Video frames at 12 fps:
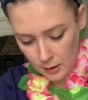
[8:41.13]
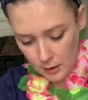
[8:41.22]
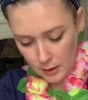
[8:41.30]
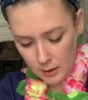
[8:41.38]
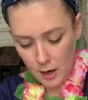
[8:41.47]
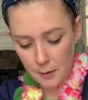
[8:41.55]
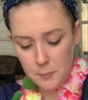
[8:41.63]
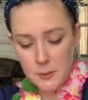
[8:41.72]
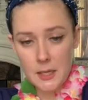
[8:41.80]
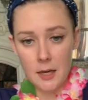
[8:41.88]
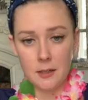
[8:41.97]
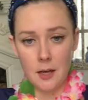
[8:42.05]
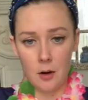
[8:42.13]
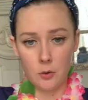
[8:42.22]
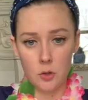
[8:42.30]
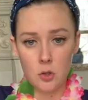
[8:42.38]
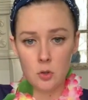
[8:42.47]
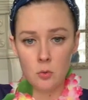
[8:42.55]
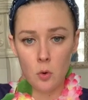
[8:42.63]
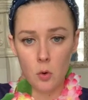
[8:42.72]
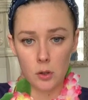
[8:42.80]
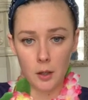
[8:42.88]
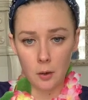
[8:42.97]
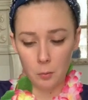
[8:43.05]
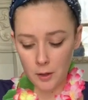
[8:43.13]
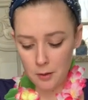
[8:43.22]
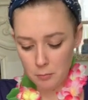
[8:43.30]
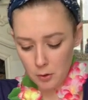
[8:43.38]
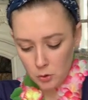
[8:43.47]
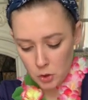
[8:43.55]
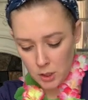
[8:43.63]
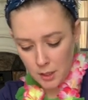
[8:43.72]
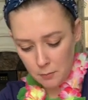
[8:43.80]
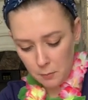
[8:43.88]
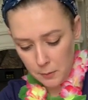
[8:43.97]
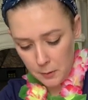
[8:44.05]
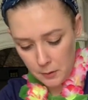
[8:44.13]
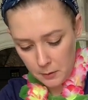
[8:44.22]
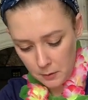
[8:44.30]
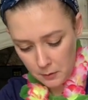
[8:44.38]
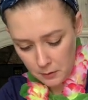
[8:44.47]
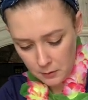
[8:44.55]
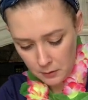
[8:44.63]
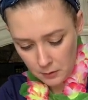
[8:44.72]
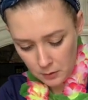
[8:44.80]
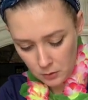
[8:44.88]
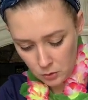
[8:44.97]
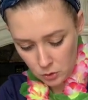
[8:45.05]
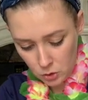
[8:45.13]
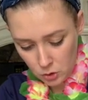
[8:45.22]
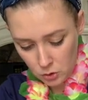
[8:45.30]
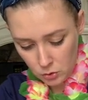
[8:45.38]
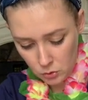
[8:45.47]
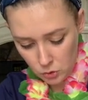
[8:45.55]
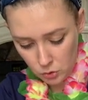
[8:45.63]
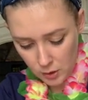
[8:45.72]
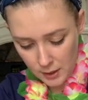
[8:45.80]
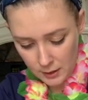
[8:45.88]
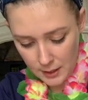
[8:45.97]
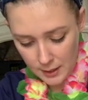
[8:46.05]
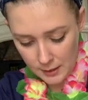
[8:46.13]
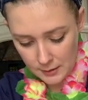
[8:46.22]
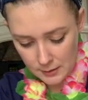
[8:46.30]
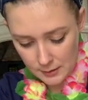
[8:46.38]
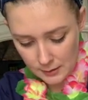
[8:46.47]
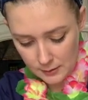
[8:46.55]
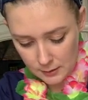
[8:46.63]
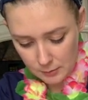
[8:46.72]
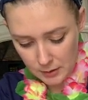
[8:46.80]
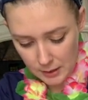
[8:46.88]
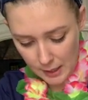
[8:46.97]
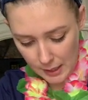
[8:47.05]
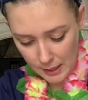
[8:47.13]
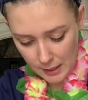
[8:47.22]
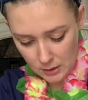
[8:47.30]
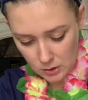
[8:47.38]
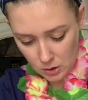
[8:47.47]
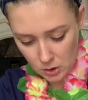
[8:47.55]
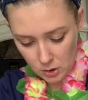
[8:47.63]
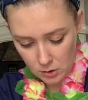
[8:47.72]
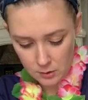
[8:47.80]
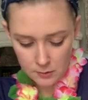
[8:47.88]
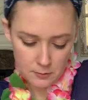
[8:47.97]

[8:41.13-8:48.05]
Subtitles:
An upside down U or a rainbow shape. 2 straight lines. That's going to be the handle.